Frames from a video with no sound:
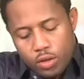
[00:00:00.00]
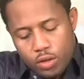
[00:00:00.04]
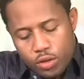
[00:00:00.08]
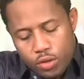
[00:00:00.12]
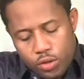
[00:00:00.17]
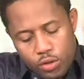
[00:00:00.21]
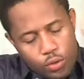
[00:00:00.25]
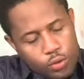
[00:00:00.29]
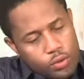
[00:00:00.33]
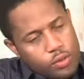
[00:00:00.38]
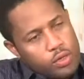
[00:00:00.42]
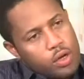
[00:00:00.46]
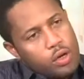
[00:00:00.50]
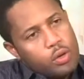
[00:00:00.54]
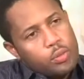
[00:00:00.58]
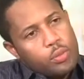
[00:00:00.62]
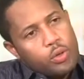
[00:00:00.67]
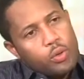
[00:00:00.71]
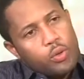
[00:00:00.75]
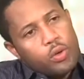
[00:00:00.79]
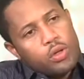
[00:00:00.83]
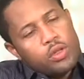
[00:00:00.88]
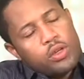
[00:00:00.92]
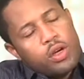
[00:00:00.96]
So tell me,
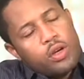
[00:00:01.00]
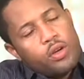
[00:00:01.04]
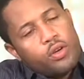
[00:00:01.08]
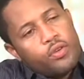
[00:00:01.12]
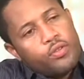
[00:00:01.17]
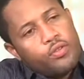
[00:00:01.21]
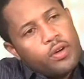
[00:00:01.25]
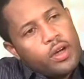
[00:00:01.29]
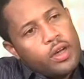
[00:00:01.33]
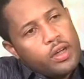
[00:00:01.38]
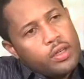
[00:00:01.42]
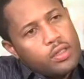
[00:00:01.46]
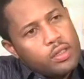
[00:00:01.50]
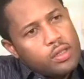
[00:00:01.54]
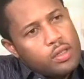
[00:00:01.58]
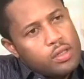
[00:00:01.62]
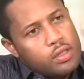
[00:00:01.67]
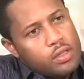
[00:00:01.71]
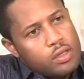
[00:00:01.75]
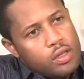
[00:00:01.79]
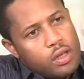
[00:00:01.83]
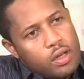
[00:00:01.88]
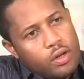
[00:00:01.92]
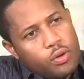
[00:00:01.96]
what are your
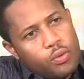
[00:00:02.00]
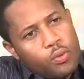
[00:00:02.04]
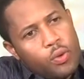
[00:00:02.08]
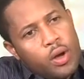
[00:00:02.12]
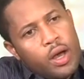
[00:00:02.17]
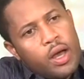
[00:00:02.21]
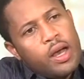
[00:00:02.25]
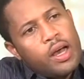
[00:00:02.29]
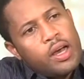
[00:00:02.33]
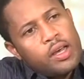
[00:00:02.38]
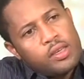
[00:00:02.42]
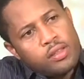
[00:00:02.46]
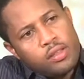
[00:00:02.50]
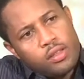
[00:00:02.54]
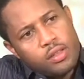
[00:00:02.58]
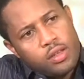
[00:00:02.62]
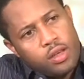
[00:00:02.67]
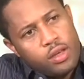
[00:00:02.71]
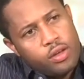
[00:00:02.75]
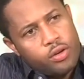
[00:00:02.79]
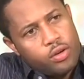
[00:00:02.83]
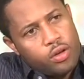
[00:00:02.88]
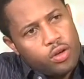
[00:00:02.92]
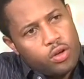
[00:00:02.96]
findings and why has the
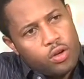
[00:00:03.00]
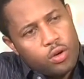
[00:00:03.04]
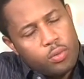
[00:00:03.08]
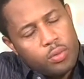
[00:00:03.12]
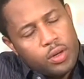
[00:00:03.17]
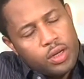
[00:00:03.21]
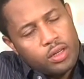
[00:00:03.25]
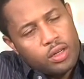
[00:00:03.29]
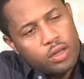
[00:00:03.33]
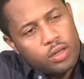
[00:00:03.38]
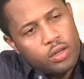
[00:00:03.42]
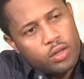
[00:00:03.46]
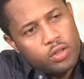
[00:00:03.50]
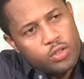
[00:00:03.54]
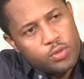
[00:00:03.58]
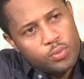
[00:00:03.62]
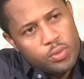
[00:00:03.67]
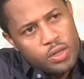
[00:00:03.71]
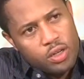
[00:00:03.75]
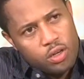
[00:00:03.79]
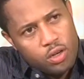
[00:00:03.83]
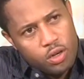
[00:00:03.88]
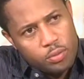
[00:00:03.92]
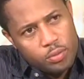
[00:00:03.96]
area commander not
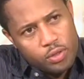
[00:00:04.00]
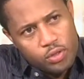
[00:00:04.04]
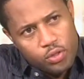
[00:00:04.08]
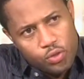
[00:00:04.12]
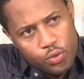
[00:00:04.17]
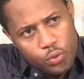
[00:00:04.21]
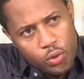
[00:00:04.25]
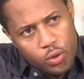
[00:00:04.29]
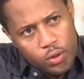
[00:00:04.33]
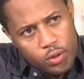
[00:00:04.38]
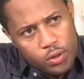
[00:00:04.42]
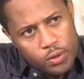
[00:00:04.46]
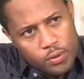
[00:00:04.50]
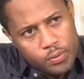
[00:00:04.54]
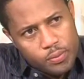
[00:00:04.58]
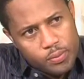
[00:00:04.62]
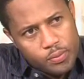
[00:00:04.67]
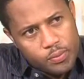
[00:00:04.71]
been coming to work?